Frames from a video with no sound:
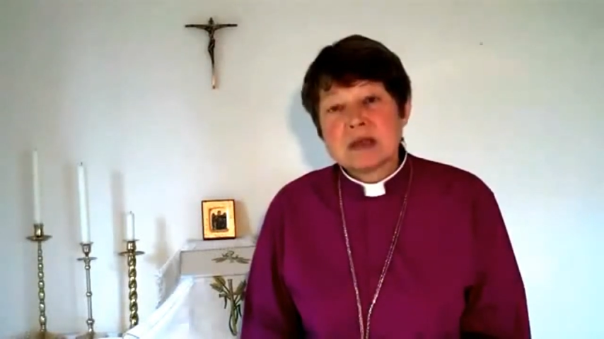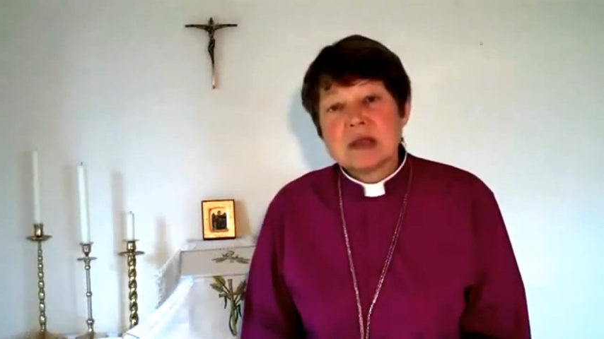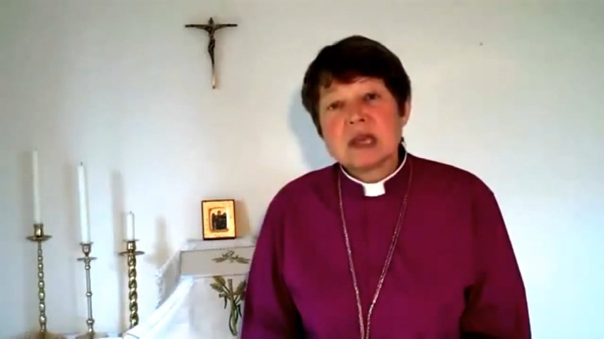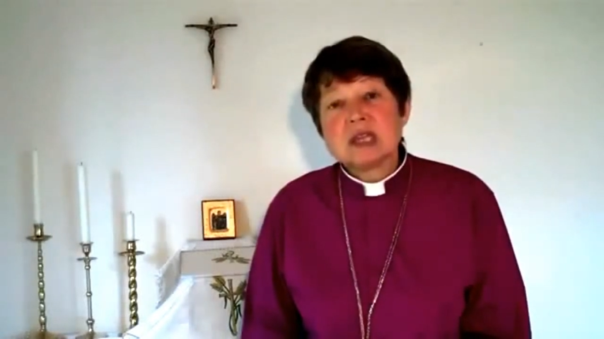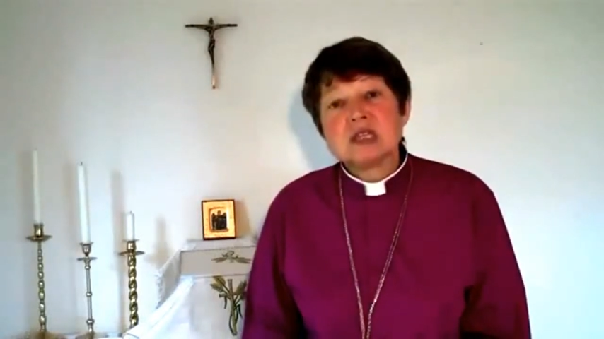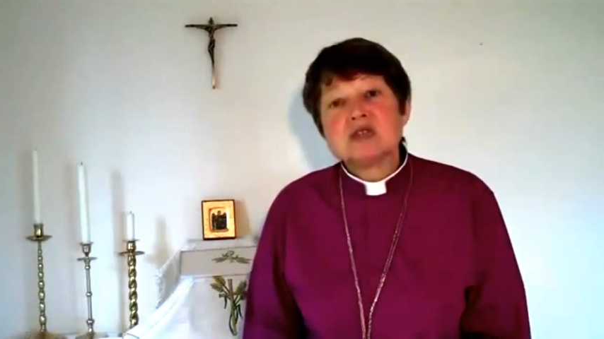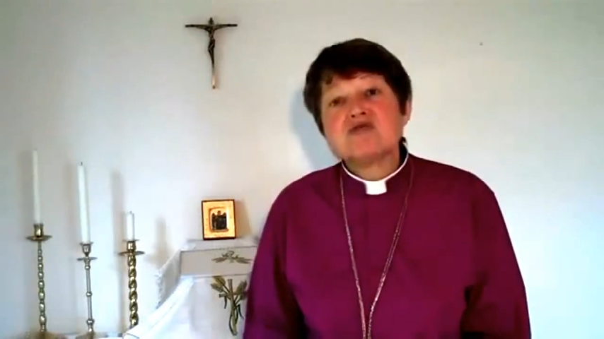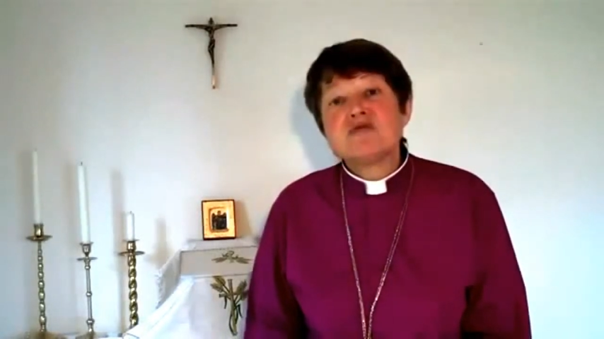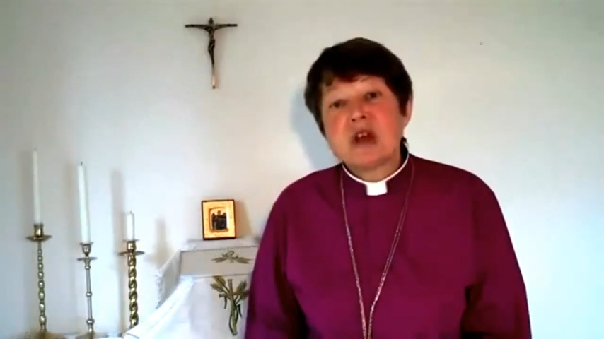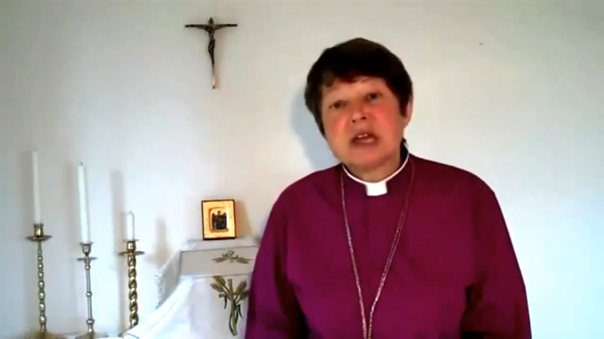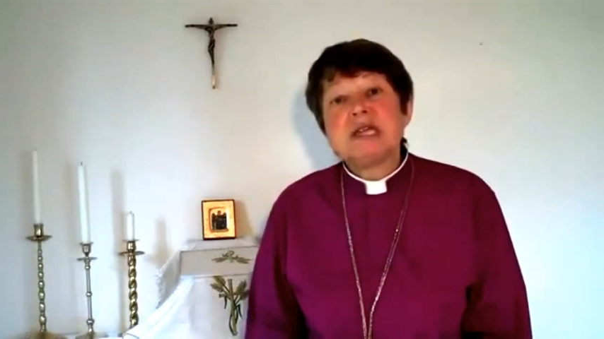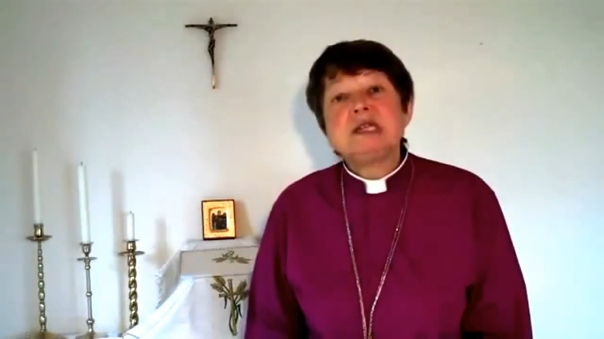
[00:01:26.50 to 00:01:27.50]
I think it
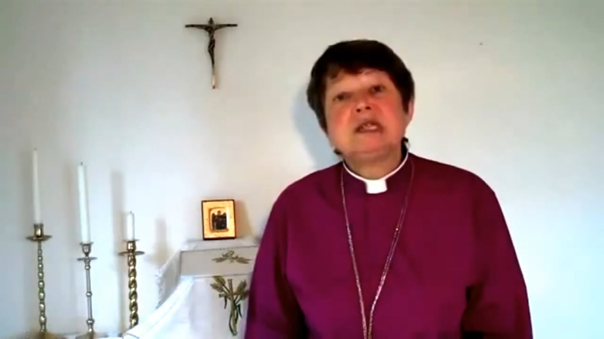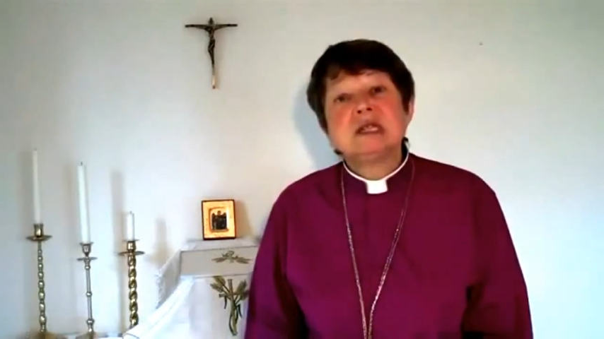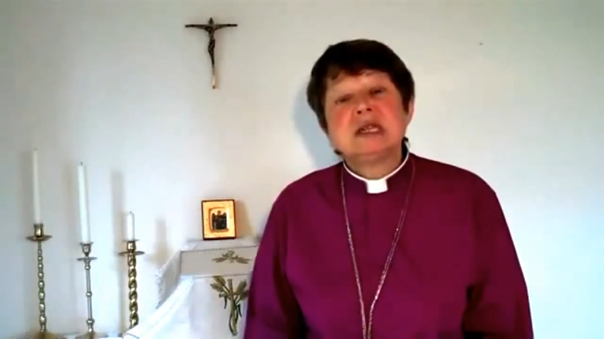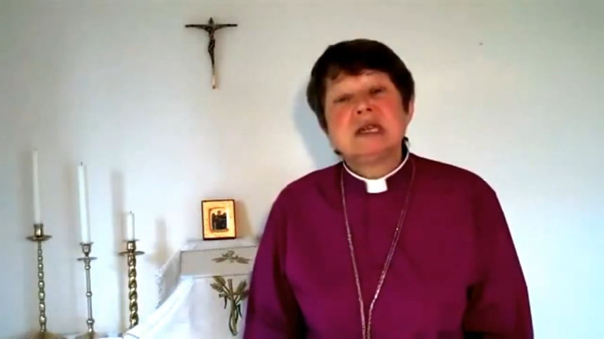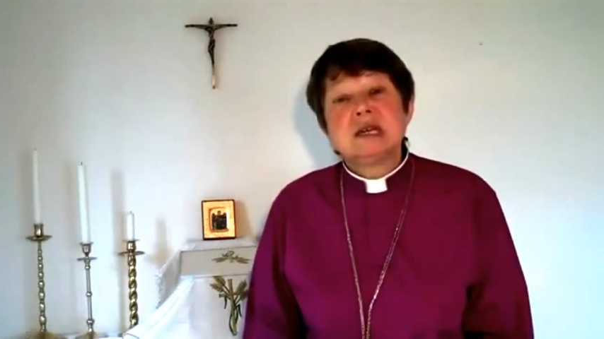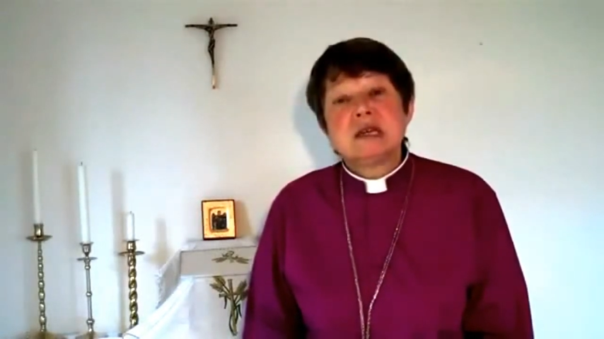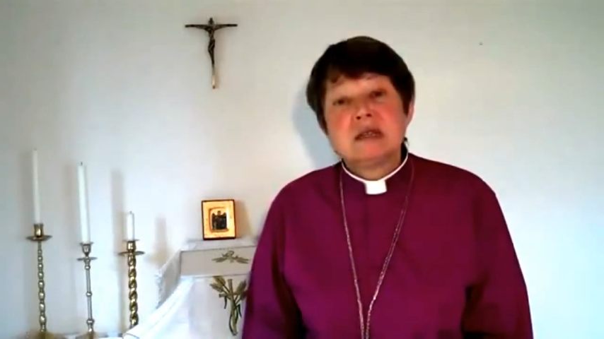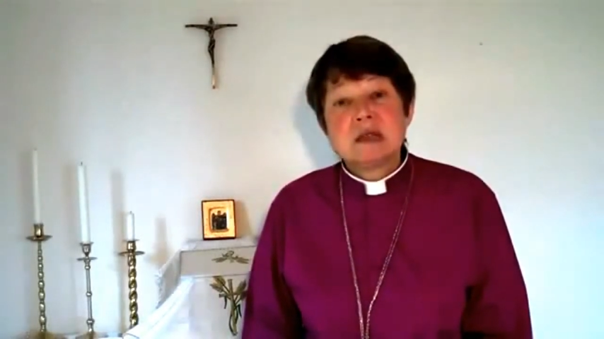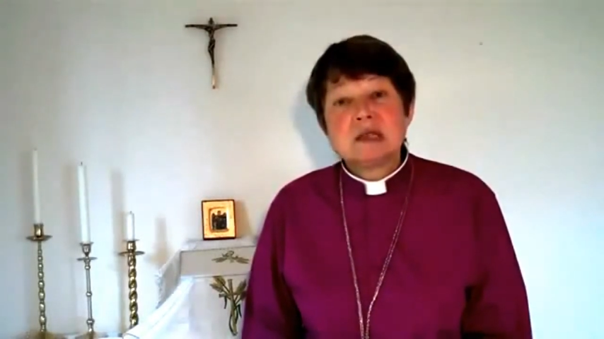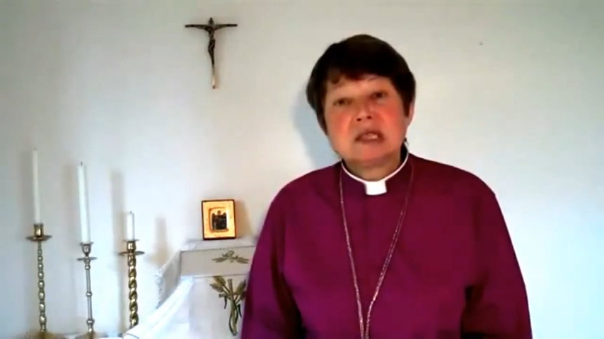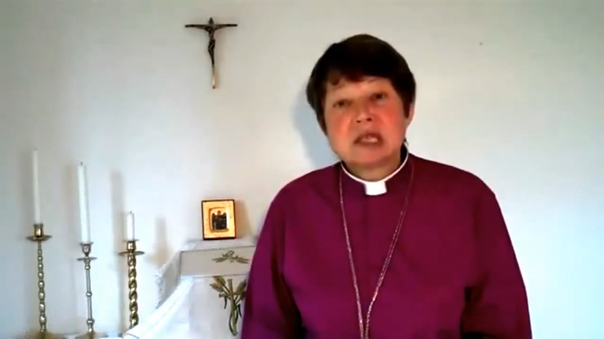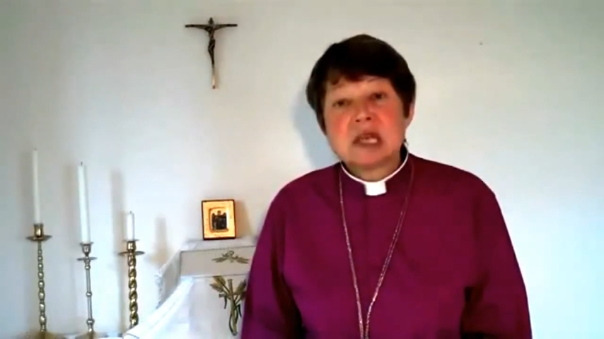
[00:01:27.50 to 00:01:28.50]
is right
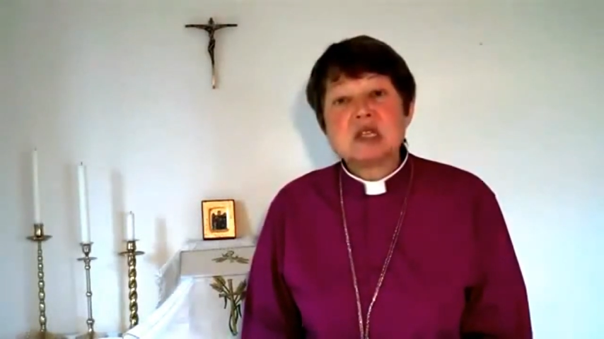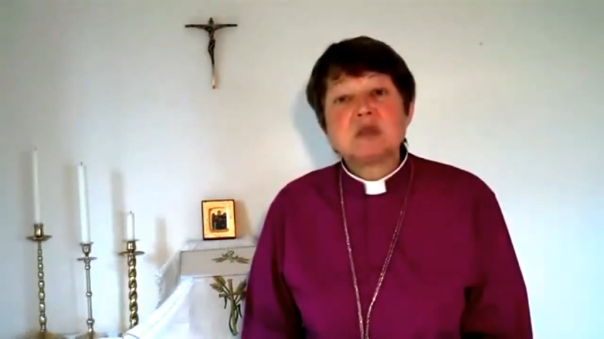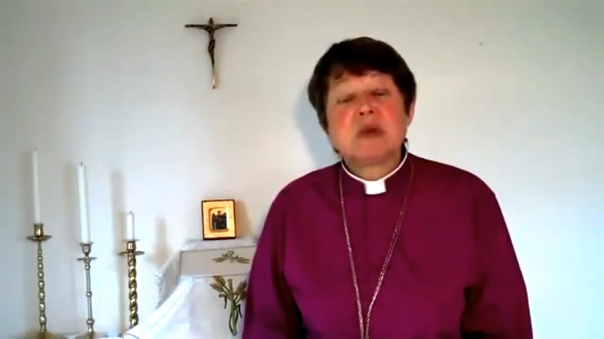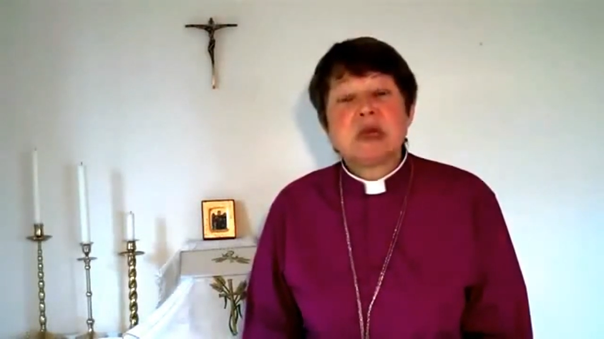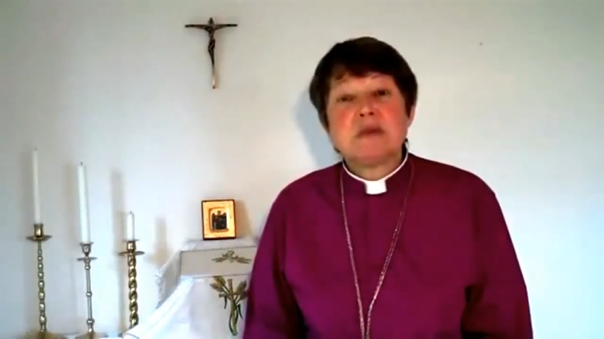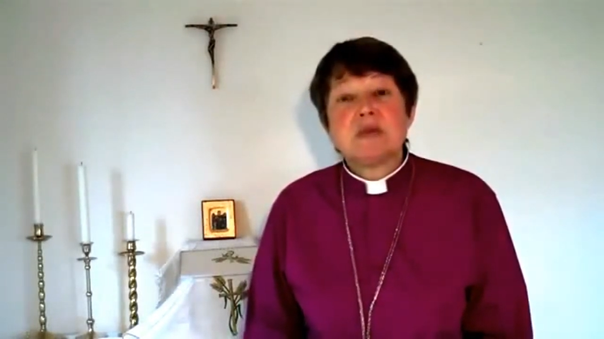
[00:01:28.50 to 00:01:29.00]
that such